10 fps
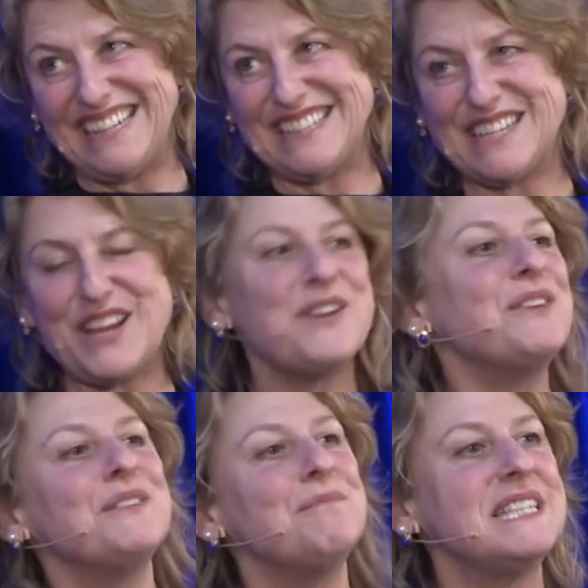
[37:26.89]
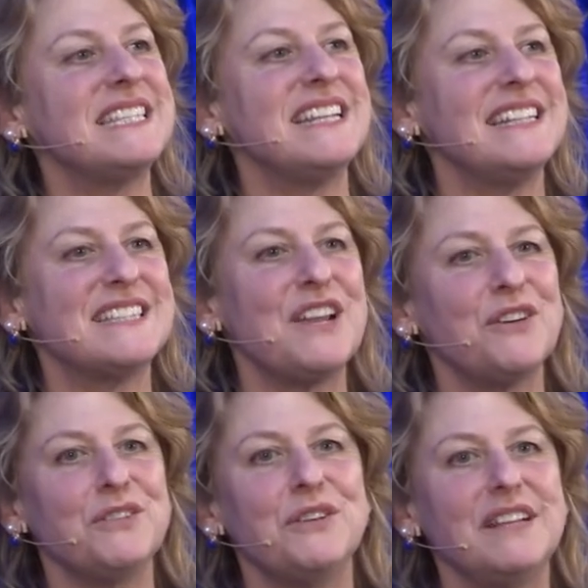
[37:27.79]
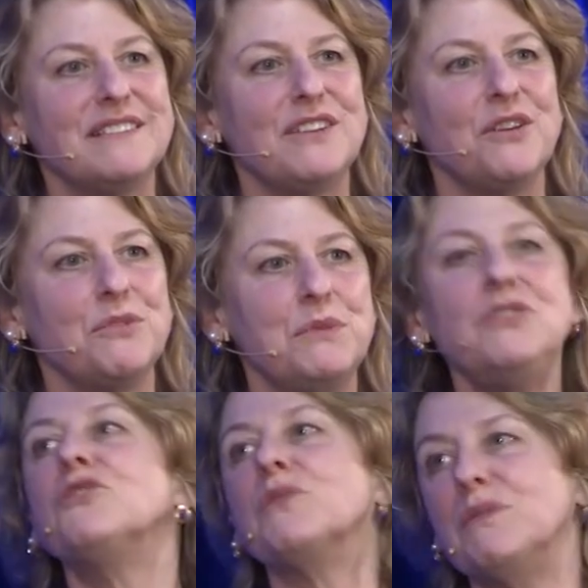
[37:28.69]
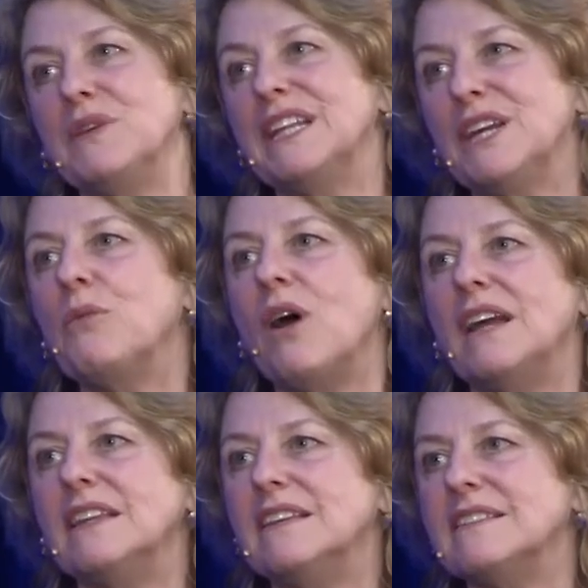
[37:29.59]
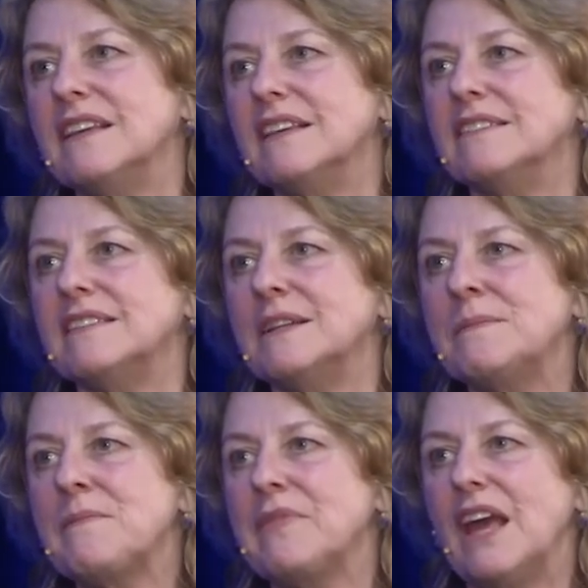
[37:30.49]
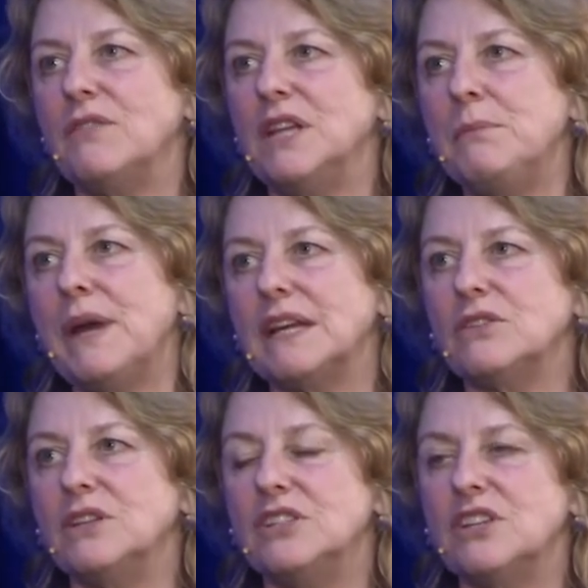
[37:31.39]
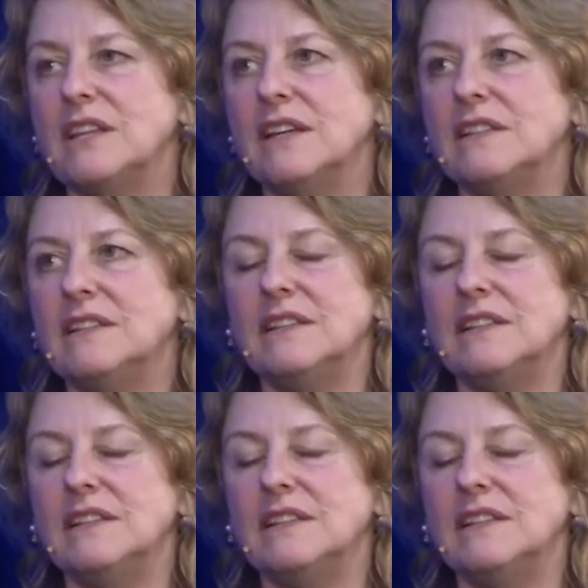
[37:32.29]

Yeah. It's, no it's, no, it's no mystery really why these things have an impact on each other.